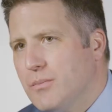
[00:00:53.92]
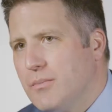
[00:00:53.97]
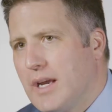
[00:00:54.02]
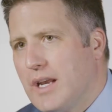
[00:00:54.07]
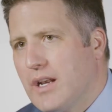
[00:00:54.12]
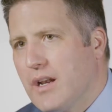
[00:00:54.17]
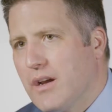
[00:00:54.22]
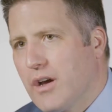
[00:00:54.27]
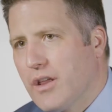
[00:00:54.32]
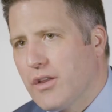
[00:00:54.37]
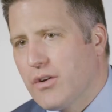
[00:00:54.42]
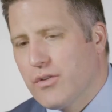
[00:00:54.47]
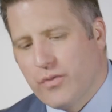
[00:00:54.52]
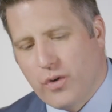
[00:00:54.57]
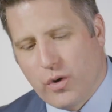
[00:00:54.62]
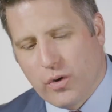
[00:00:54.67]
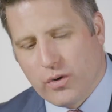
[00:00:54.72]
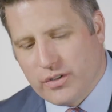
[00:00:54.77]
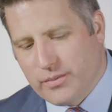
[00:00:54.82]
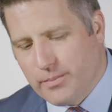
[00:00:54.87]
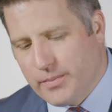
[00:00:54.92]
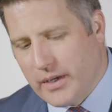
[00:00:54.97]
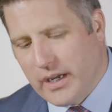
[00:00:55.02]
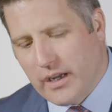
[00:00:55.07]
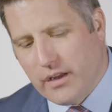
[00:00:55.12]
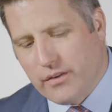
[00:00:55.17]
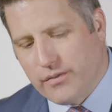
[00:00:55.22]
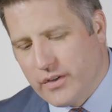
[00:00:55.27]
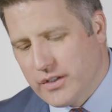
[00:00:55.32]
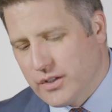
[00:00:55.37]
meet other folks, being
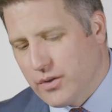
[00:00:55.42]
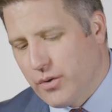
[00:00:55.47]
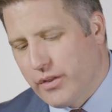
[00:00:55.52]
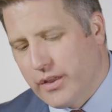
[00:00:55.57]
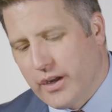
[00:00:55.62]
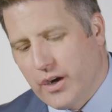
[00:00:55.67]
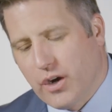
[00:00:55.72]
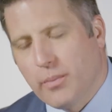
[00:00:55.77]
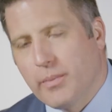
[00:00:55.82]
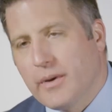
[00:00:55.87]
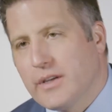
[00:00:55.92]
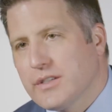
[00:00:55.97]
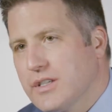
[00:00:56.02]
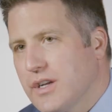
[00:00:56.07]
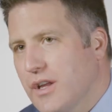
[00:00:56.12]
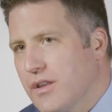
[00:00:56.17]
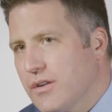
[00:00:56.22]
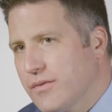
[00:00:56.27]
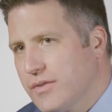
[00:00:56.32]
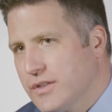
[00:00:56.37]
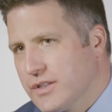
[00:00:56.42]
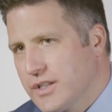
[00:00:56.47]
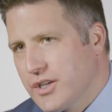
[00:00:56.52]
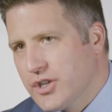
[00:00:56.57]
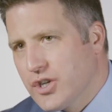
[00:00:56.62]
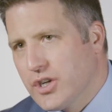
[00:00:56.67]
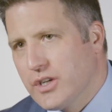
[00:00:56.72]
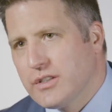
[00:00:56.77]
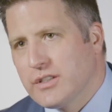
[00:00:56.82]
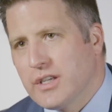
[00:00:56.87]
it physical therapists and other
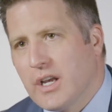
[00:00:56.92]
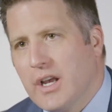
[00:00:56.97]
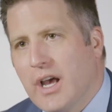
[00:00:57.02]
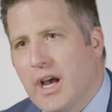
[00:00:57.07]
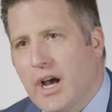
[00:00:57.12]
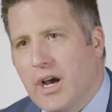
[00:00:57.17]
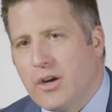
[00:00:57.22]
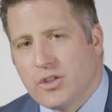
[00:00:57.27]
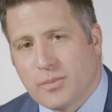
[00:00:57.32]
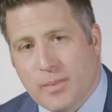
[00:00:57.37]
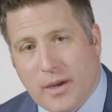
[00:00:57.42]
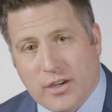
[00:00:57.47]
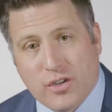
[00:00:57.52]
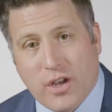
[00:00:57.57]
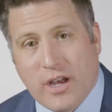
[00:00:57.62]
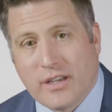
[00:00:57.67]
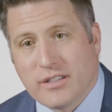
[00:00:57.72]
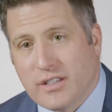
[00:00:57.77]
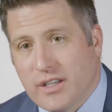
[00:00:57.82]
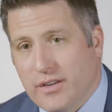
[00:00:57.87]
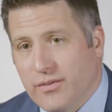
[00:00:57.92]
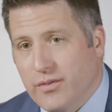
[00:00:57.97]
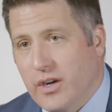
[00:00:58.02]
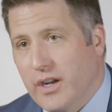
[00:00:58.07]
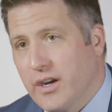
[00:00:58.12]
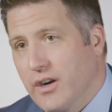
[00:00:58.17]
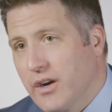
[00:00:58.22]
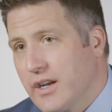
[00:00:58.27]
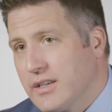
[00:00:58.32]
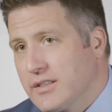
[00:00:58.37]
physicians uh, who specialize in
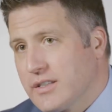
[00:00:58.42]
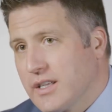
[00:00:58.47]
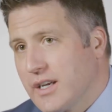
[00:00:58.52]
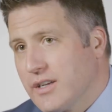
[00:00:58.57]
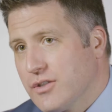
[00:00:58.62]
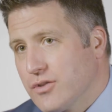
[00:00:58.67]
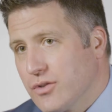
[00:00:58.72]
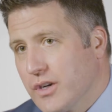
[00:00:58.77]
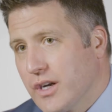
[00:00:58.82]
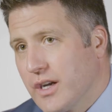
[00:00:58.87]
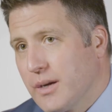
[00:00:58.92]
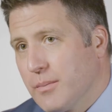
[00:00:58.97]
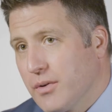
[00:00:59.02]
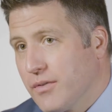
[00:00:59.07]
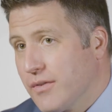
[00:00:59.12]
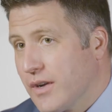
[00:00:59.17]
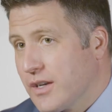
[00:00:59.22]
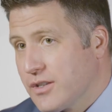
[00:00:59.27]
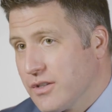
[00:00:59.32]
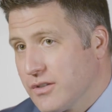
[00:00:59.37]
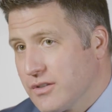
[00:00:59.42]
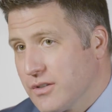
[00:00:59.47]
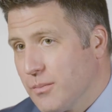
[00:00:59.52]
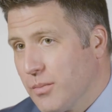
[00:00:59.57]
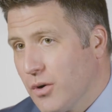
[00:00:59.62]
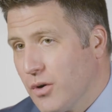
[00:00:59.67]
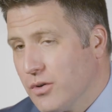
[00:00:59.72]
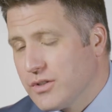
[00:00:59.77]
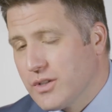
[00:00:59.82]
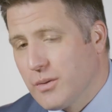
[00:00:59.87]
different areas. The Injury Prevention
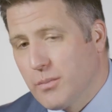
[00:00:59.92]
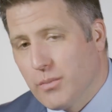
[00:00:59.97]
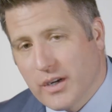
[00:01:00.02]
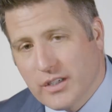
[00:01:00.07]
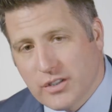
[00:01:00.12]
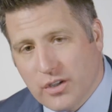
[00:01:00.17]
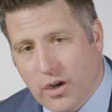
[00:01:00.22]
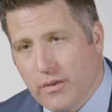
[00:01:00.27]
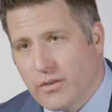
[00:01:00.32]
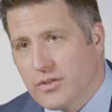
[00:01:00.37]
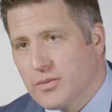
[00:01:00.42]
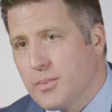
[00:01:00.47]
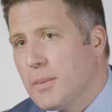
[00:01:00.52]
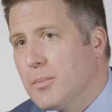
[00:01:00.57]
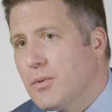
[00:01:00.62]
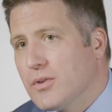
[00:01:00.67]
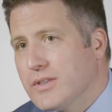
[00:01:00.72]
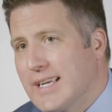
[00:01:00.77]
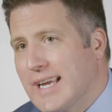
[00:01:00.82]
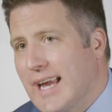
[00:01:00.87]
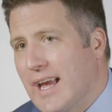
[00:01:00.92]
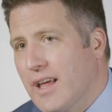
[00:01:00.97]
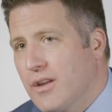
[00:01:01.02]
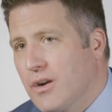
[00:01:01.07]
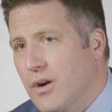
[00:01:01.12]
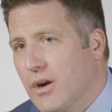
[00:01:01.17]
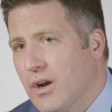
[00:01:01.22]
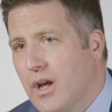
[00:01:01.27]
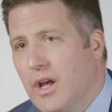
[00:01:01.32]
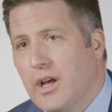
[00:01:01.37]
Symposium brings all those people
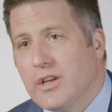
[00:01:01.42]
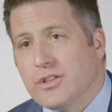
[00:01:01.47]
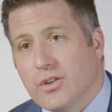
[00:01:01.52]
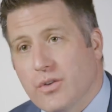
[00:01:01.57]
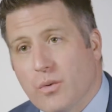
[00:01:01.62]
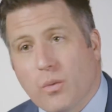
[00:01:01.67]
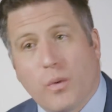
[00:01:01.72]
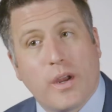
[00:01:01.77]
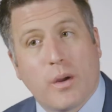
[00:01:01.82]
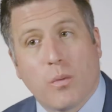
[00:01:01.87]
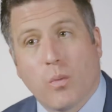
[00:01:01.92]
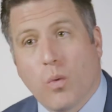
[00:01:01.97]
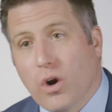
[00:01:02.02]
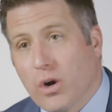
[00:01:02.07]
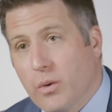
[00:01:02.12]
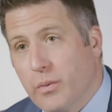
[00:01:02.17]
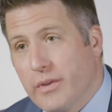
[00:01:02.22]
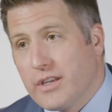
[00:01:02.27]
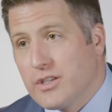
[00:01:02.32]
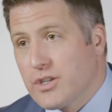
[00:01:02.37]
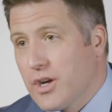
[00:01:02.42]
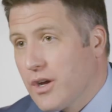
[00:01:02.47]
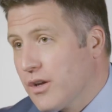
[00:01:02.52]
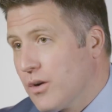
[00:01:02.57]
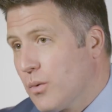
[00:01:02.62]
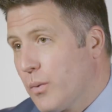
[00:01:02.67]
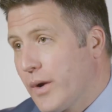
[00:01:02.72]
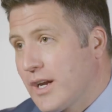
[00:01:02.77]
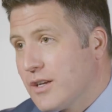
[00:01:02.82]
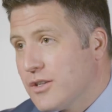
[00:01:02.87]
together so that we can work with each
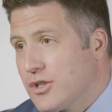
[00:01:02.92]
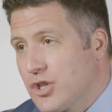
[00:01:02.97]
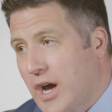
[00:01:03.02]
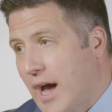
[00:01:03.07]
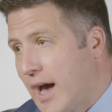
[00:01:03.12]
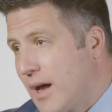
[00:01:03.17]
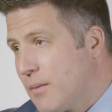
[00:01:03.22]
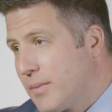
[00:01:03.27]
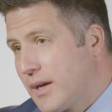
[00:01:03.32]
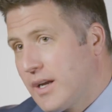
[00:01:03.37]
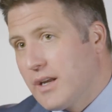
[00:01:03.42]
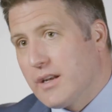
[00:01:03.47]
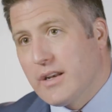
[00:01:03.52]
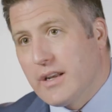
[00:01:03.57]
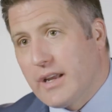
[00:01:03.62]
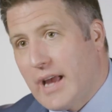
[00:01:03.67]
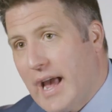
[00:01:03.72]
other, we can chat, be it